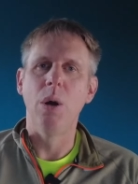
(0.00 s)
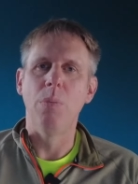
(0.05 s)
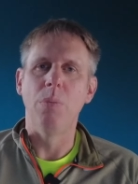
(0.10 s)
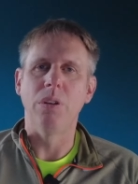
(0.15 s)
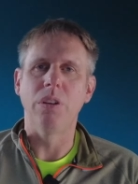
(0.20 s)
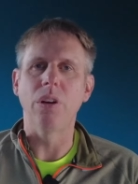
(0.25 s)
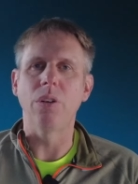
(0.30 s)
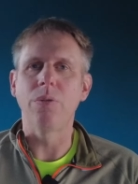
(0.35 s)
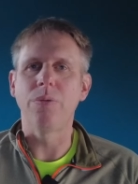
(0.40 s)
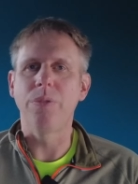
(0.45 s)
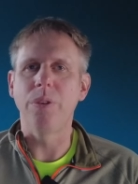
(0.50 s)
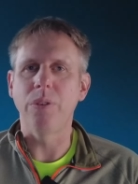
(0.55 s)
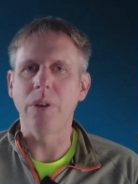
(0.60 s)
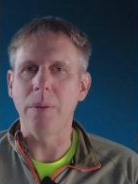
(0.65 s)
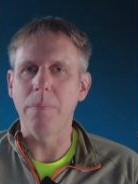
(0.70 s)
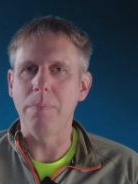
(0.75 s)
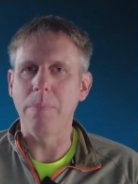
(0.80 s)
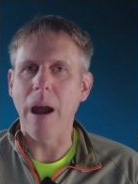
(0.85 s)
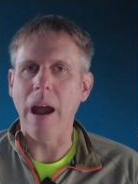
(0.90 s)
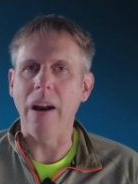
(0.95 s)
but don't feel
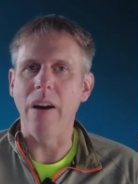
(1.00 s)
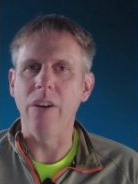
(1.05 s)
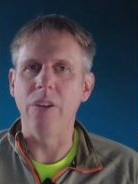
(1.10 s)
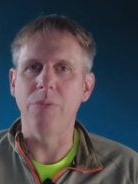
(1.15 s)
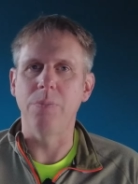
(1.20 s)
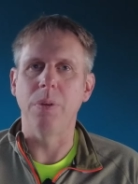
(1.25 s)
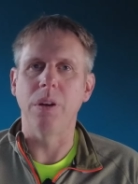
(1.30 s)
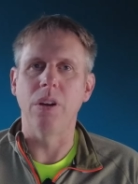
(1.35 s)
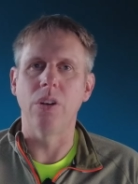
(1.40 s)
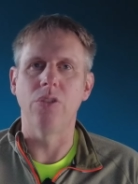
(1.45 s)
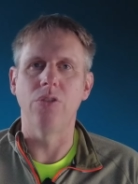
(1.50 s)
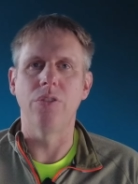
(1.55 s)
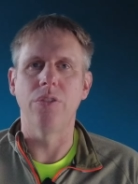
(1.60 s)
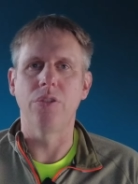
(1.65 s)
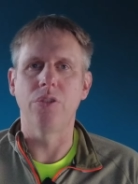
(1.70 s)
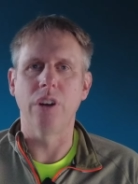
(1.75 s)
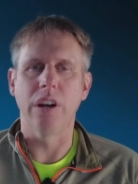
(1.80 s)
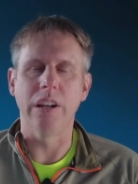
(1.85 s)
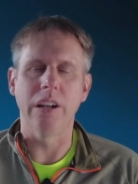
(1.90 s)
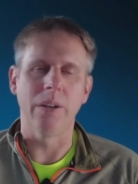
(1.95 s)
embarrassed because you're a
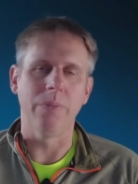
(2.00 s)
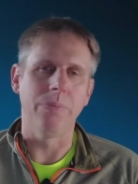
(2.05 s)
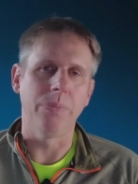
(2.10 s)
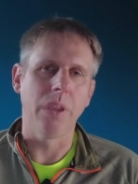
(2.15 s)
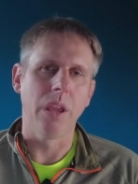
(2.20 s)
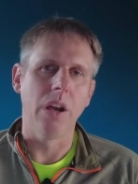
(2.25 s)
trader.